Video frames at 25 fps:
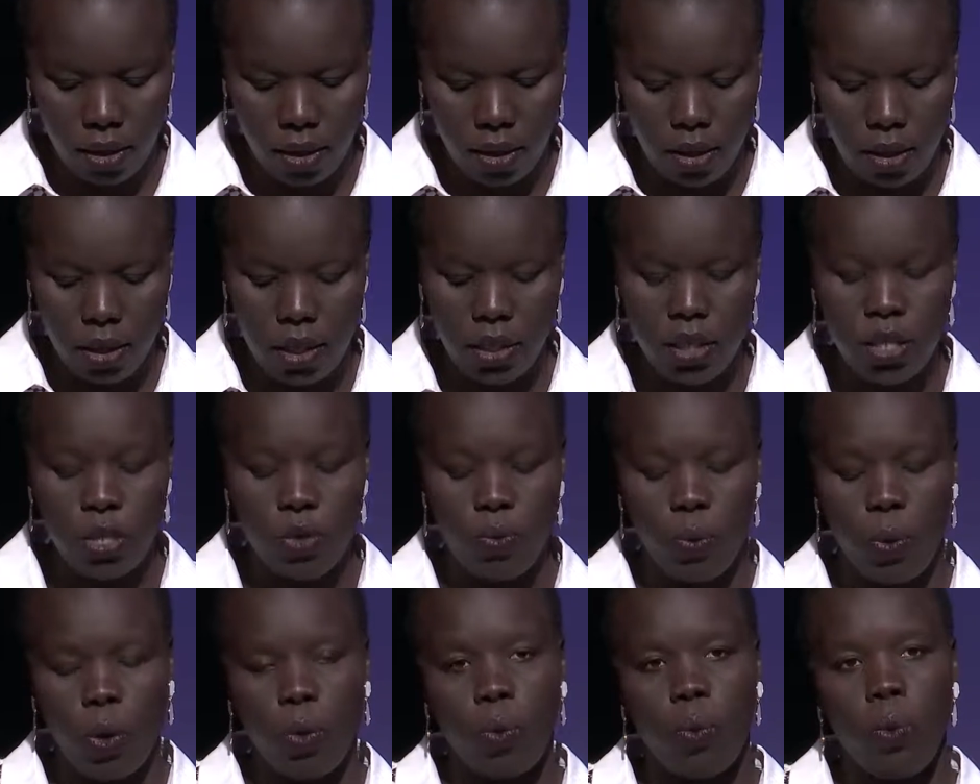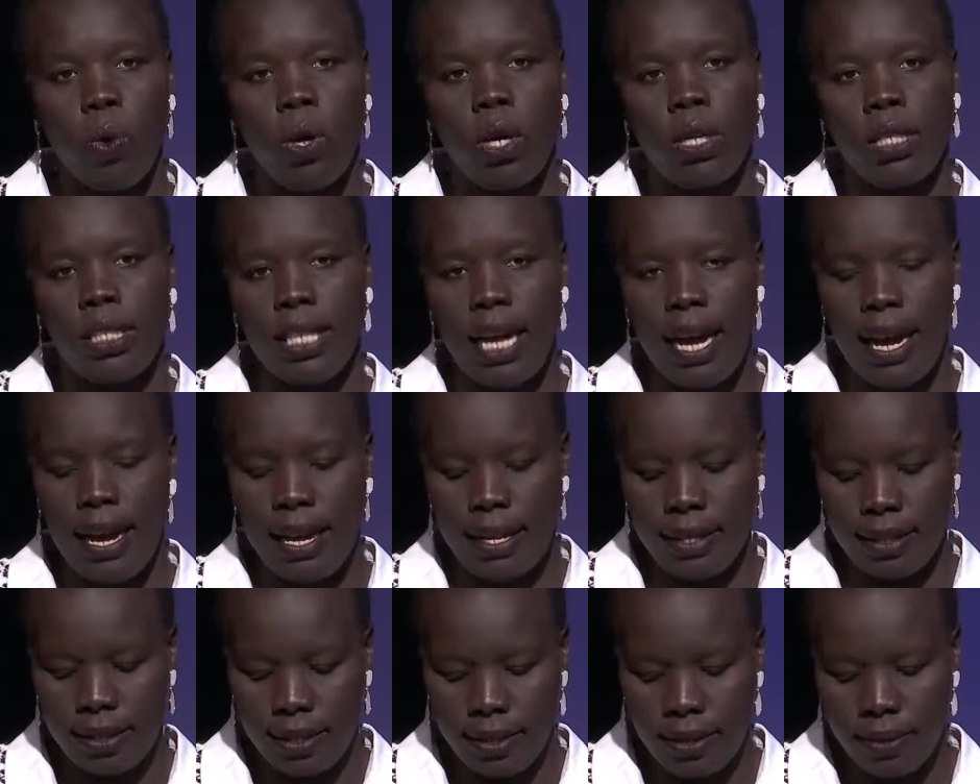This is what war
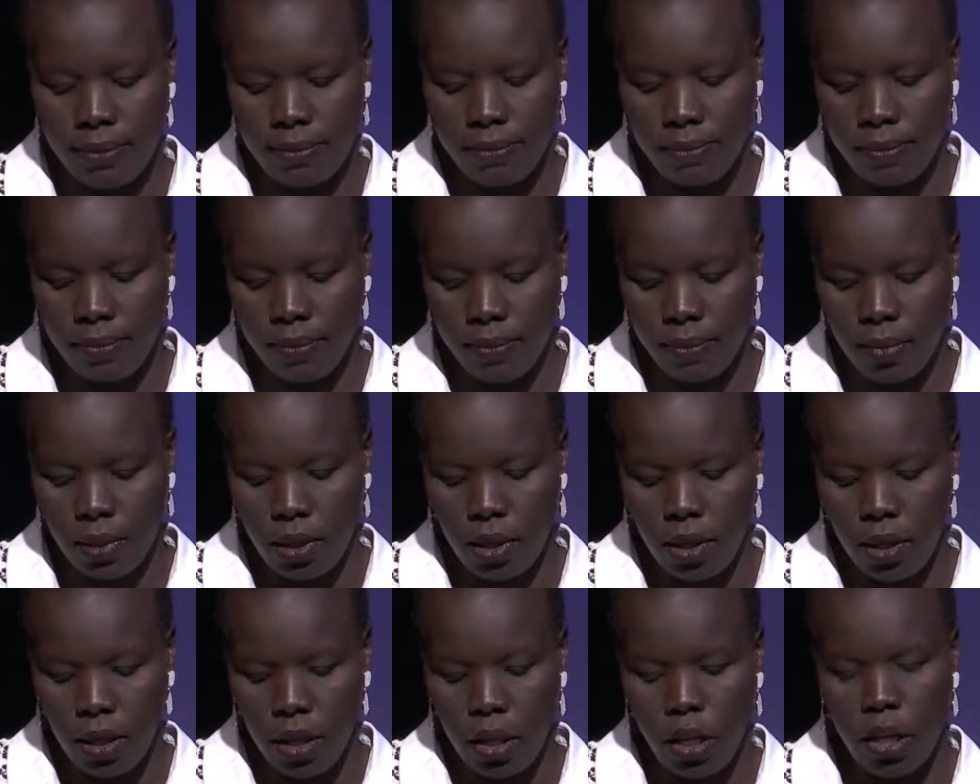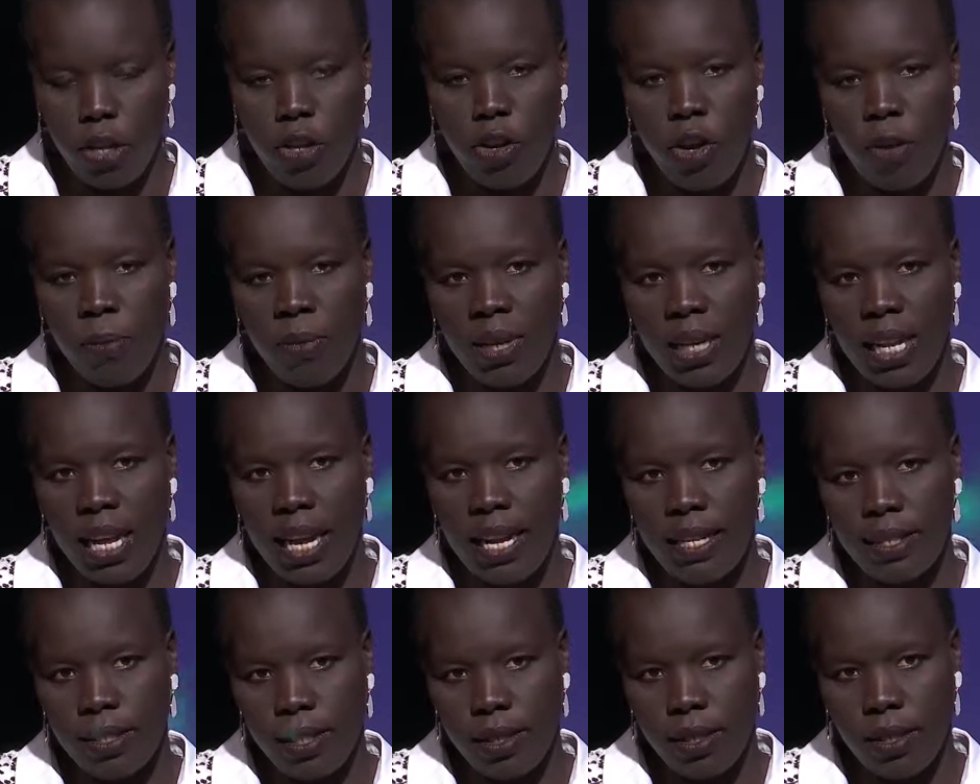does. It
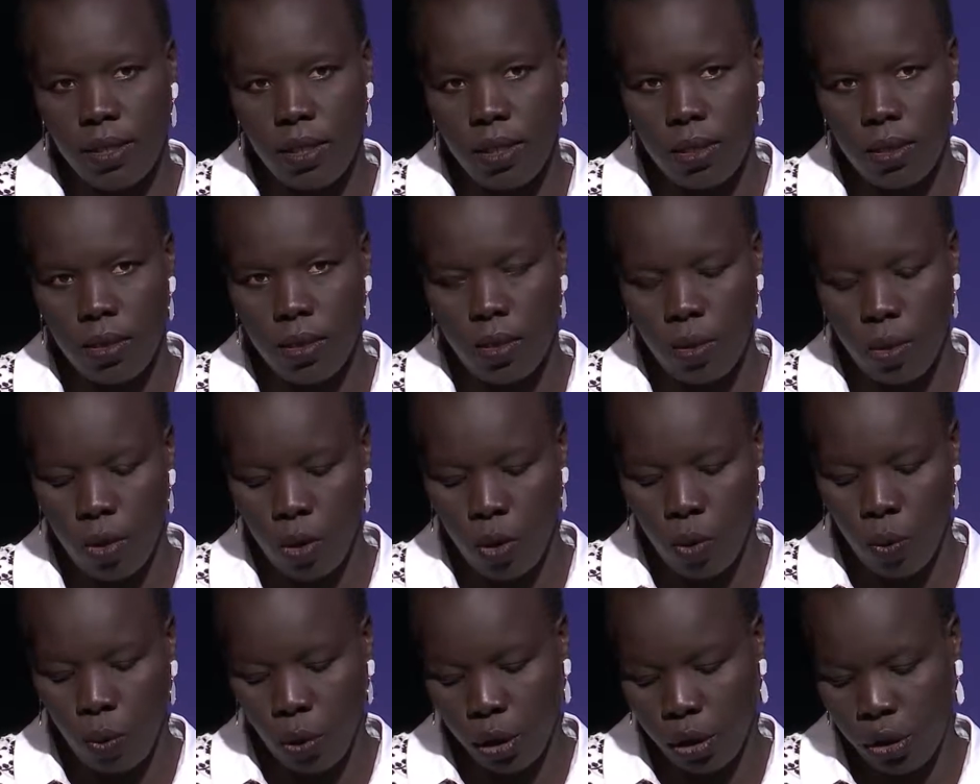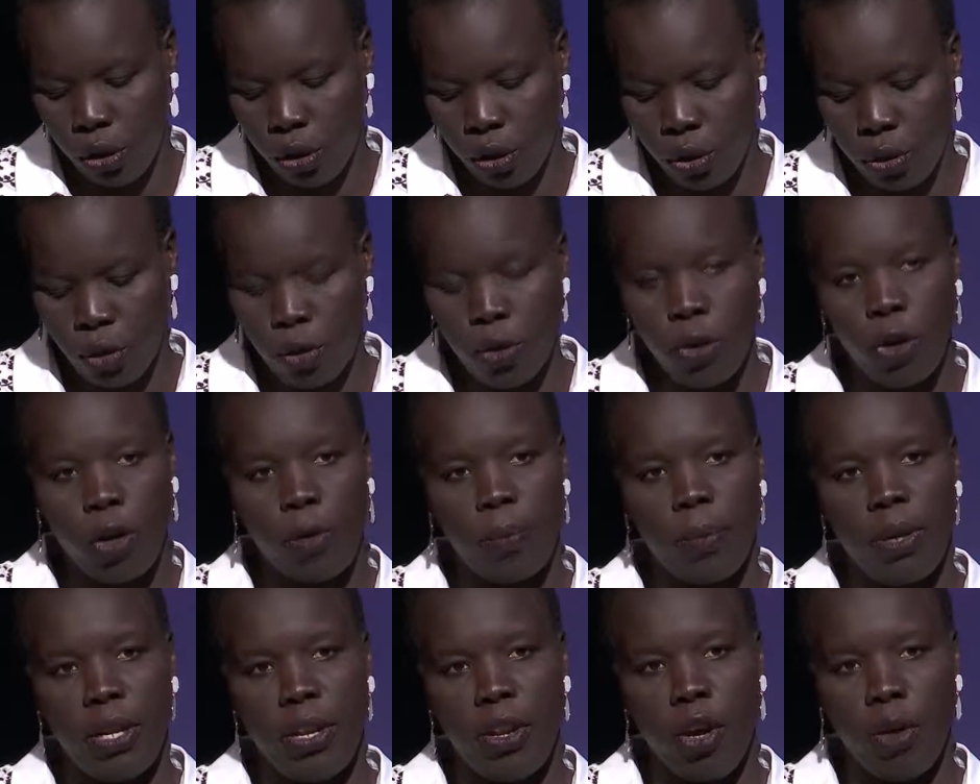normalizes what should not
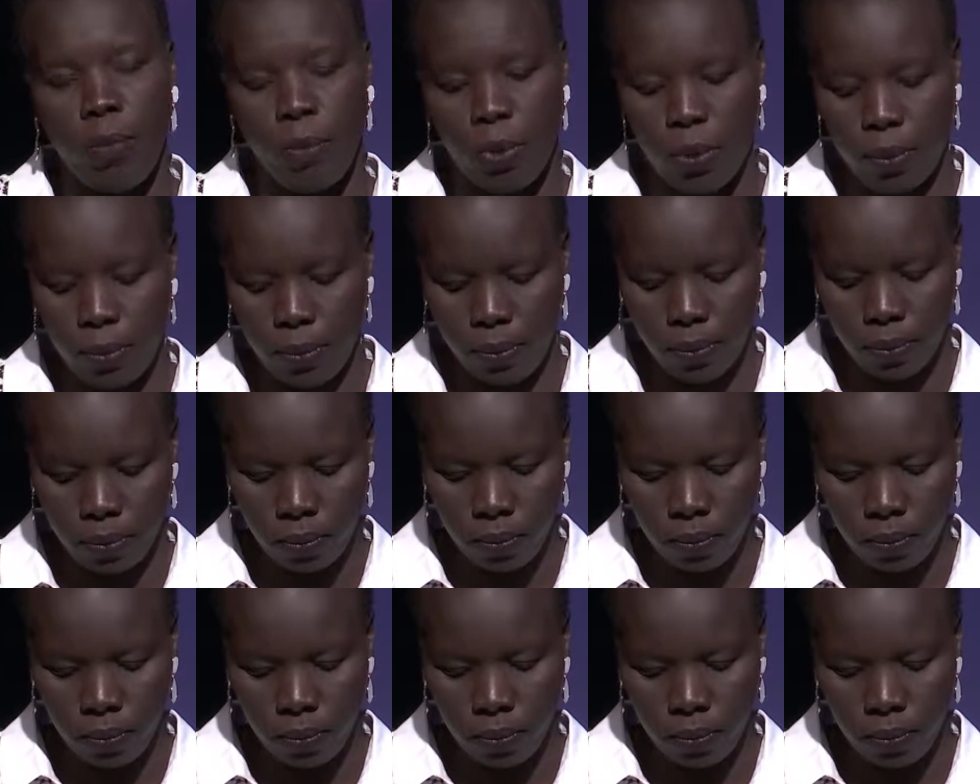be normal.